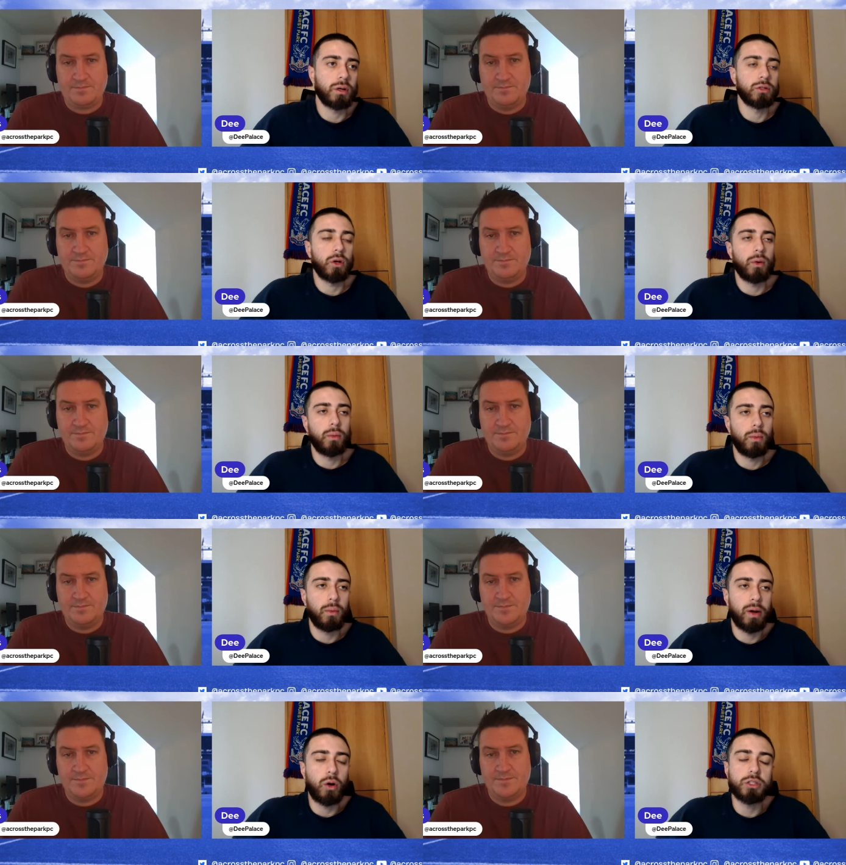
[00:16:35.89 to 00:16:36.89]
Speaker 1: So
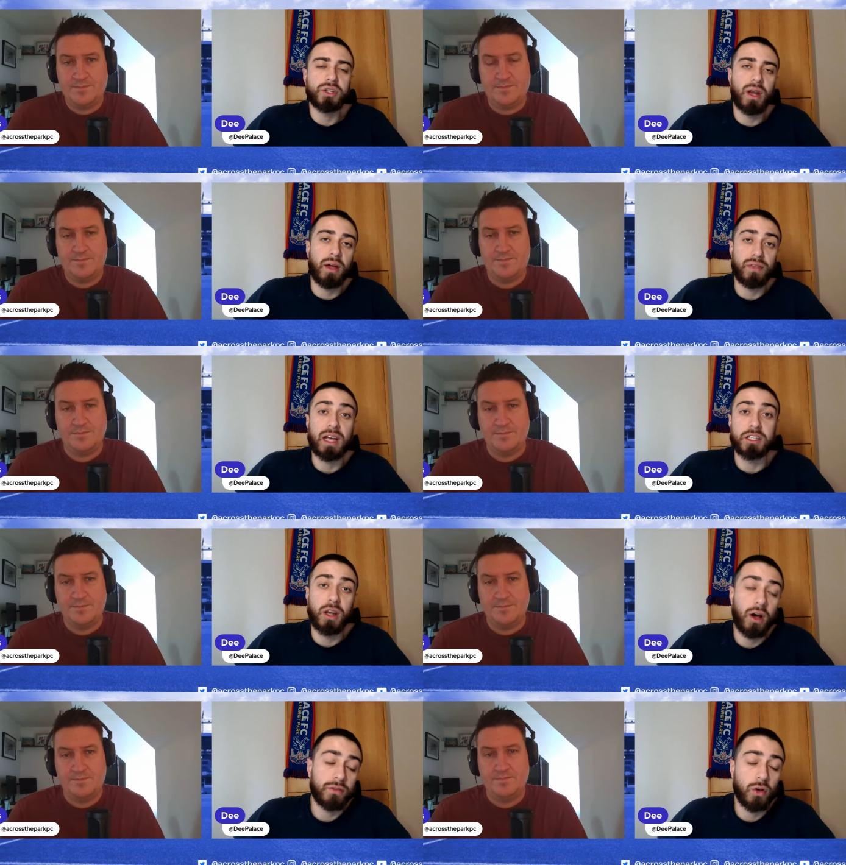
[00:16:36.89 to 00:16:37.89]
when Hodgson left, actually
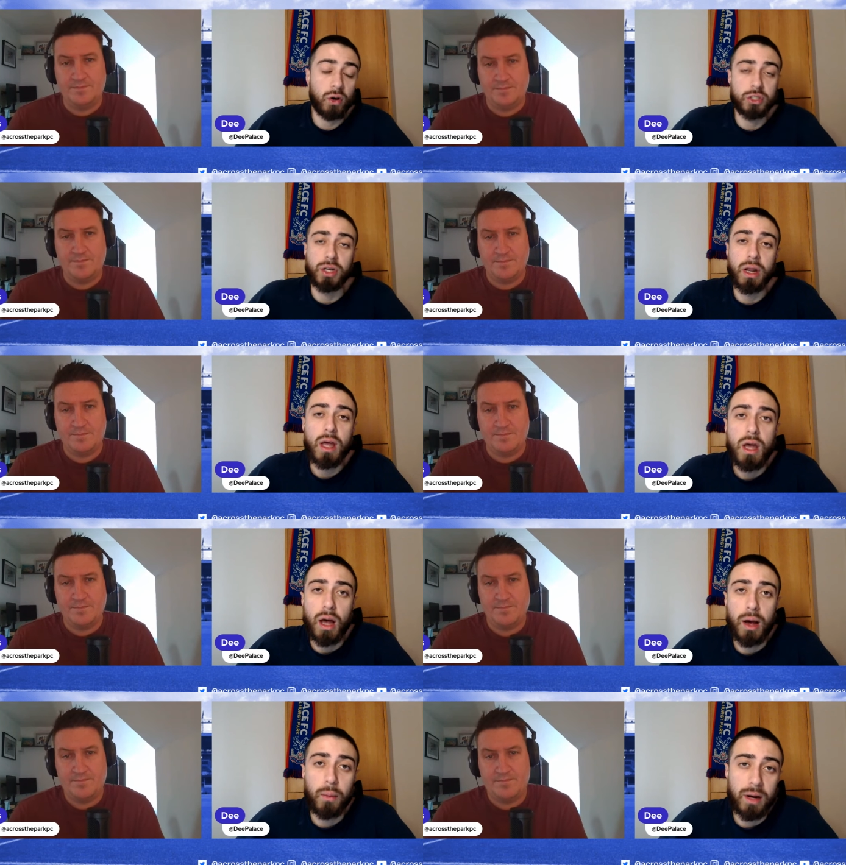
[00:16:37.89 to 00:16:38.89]
after Hodgson,
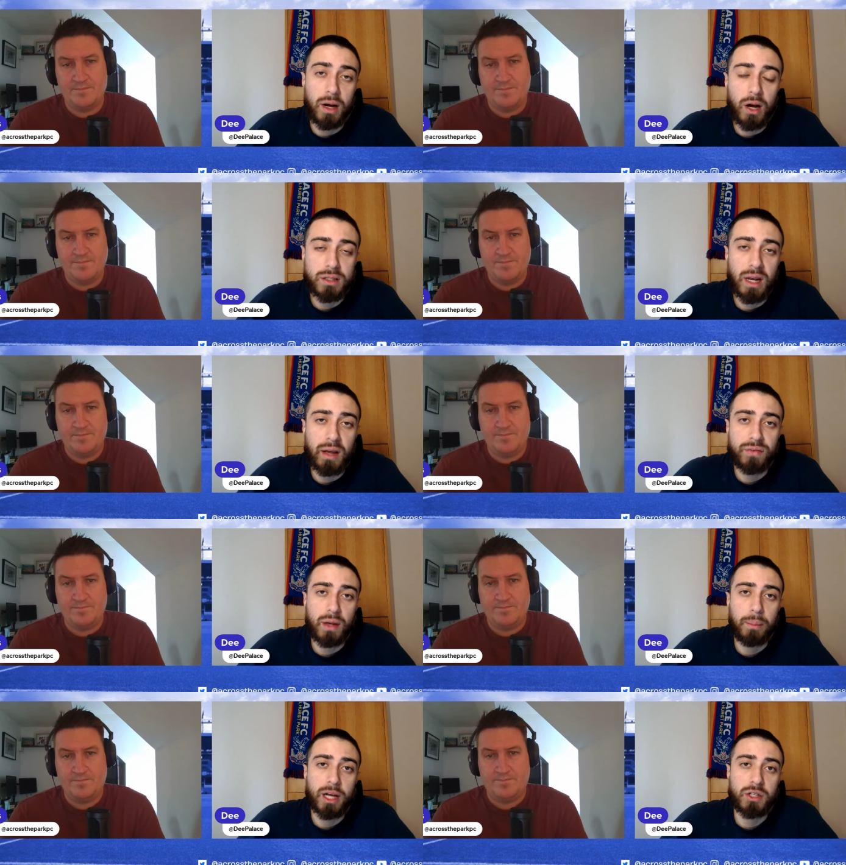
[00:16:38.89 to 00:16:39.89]
uh, when he last left
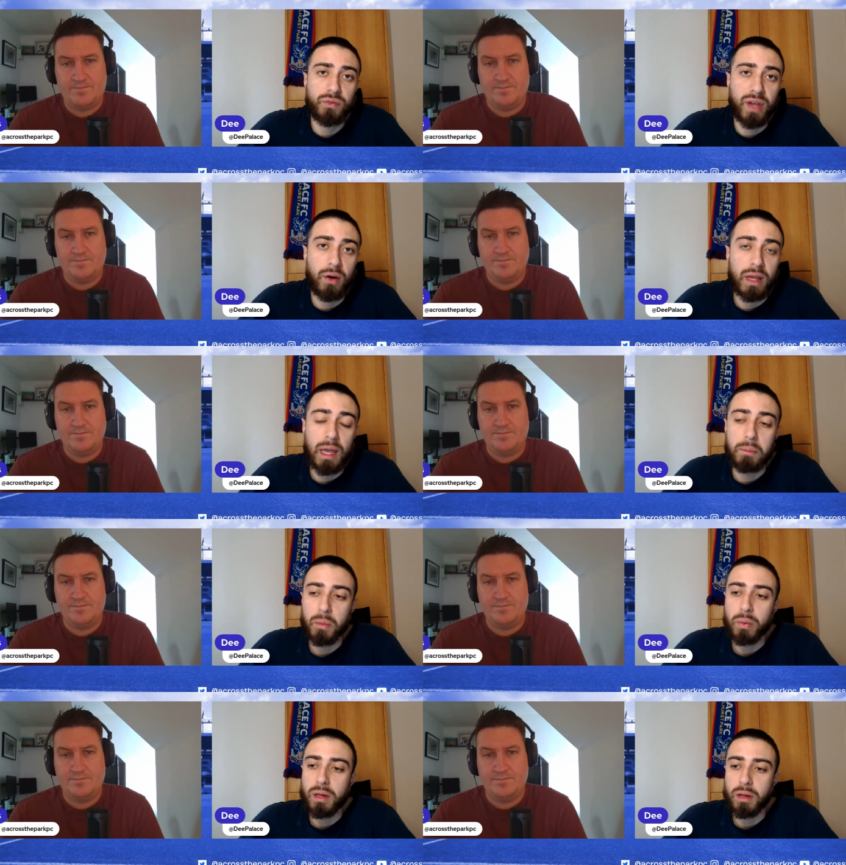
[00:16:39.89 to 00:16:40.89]
and Patrick Vieira came
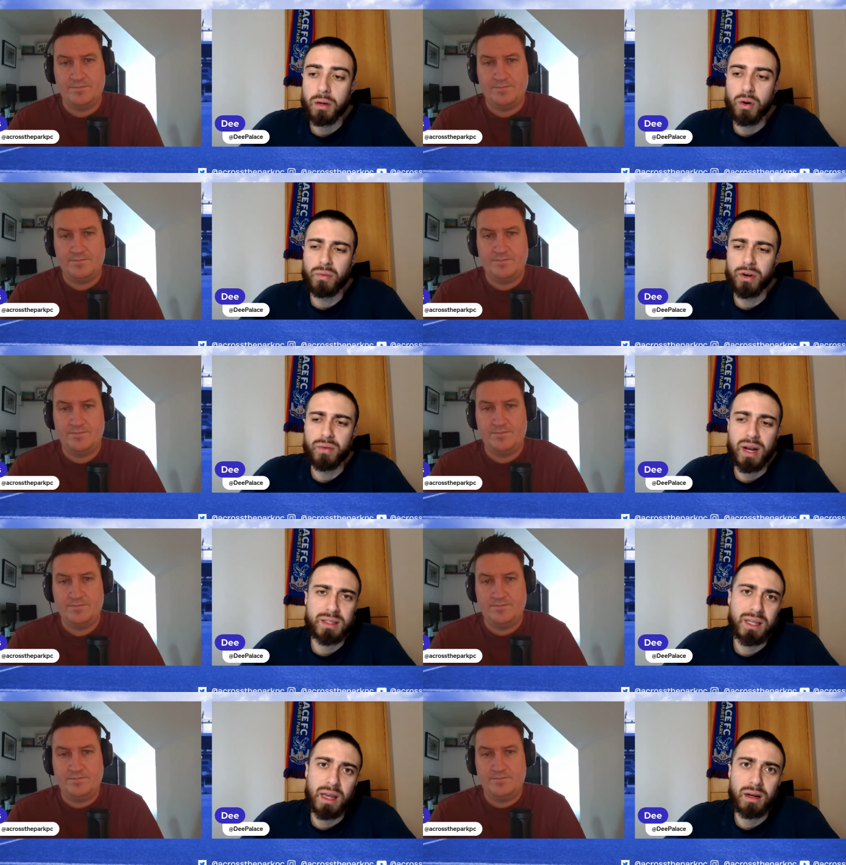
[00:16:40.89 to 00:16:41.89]
in, we got rid of like
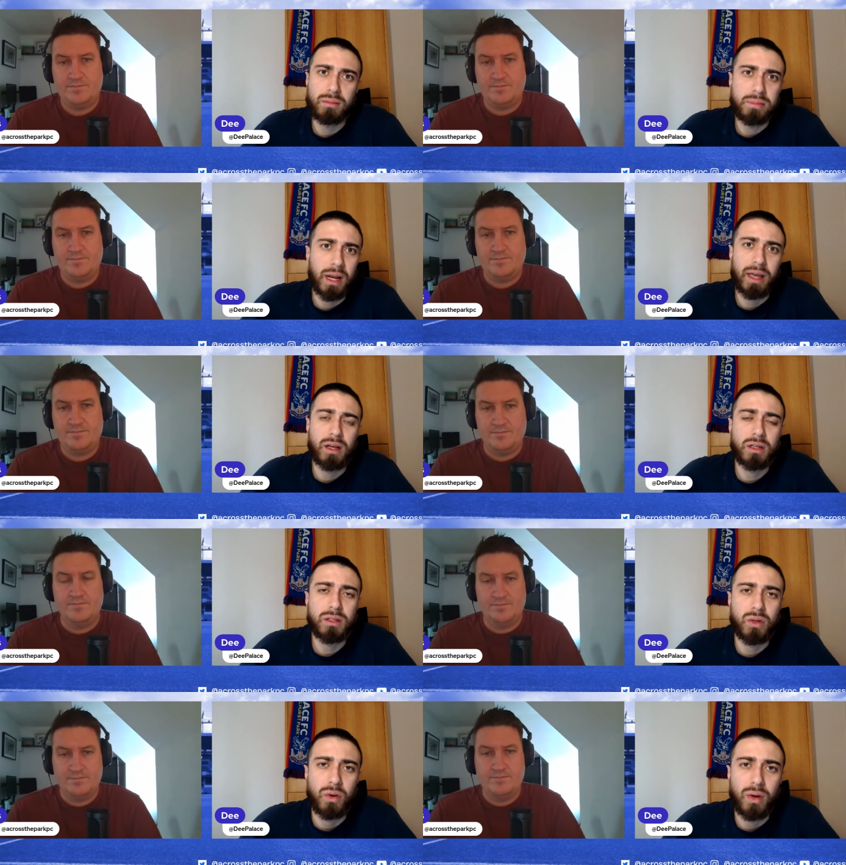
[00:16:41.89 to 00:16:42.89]
10
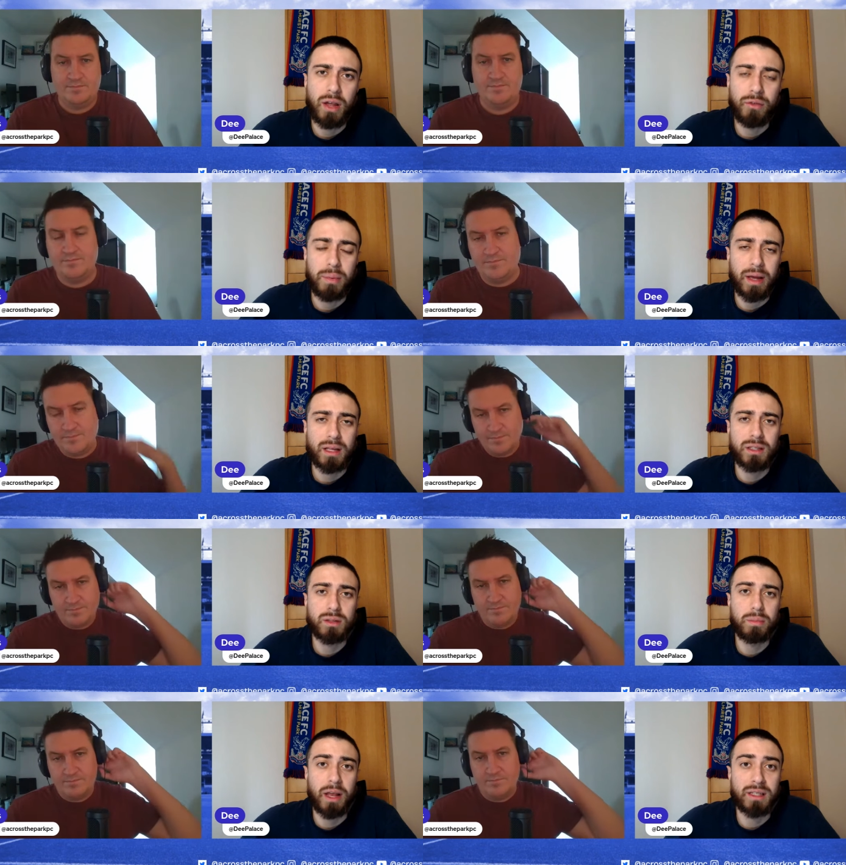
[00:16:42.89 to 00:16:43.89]
players mm. or 11 players,
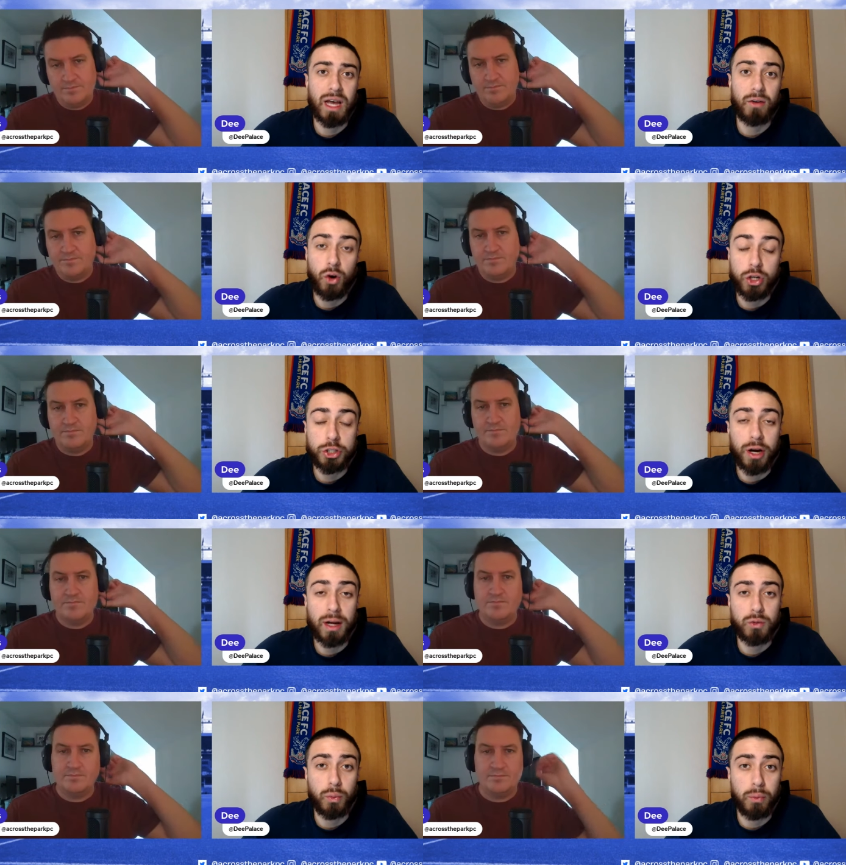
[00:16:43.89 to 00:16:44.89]
players out of
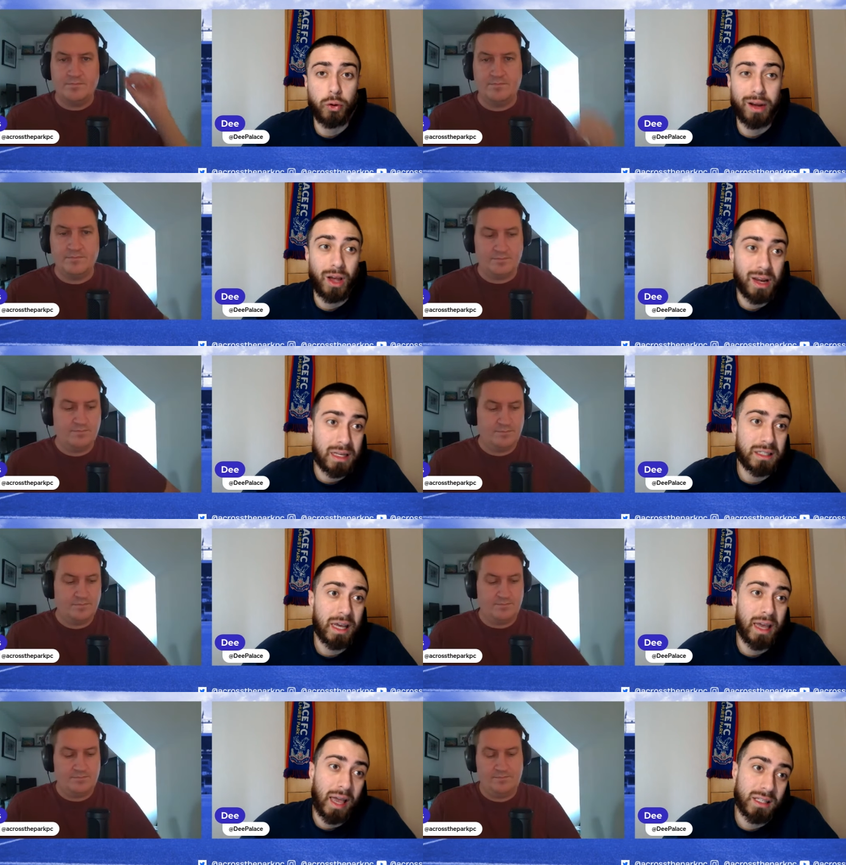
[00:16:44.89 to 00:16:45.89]
contract. We brought in
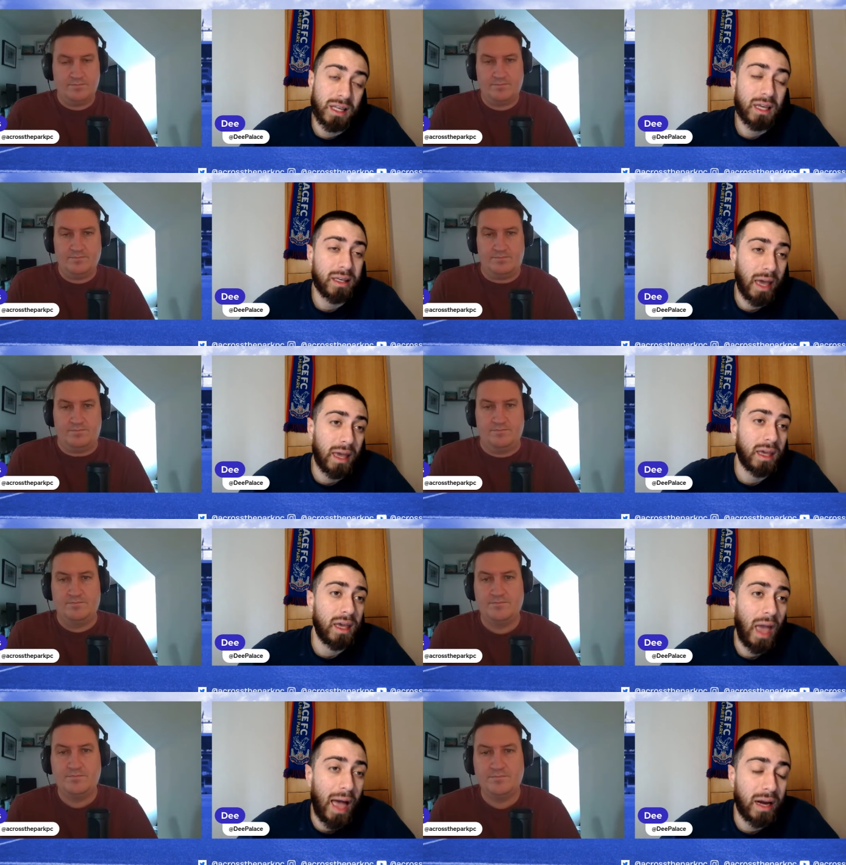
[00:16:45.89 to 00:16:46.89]
Olise, Eze,
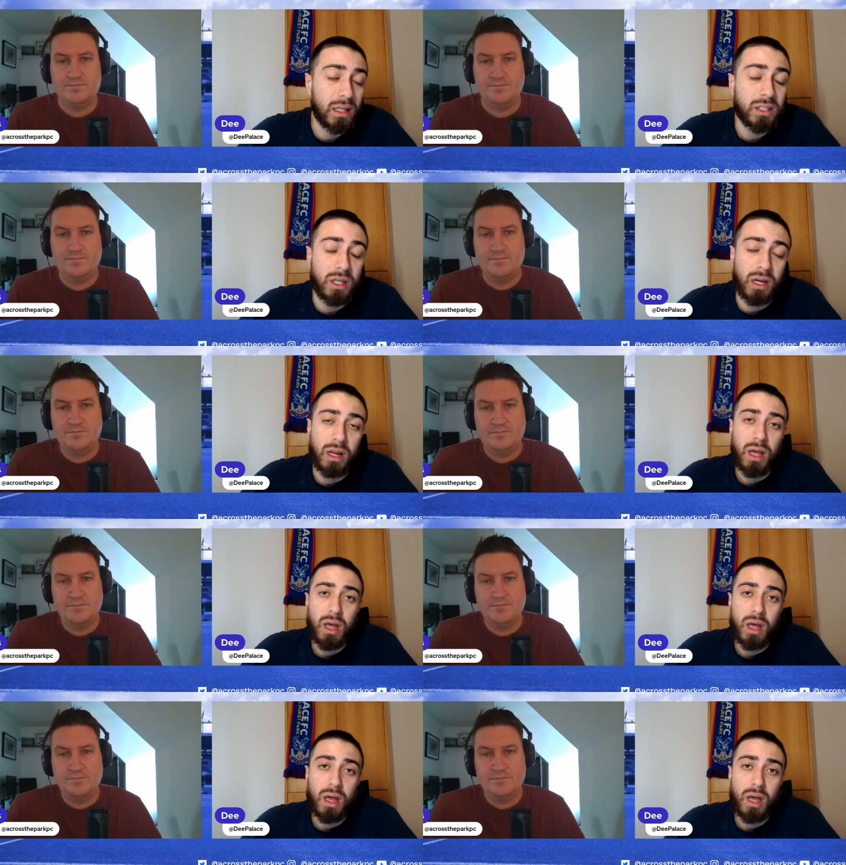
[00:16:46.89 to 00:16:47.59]
Guéhi, Andersen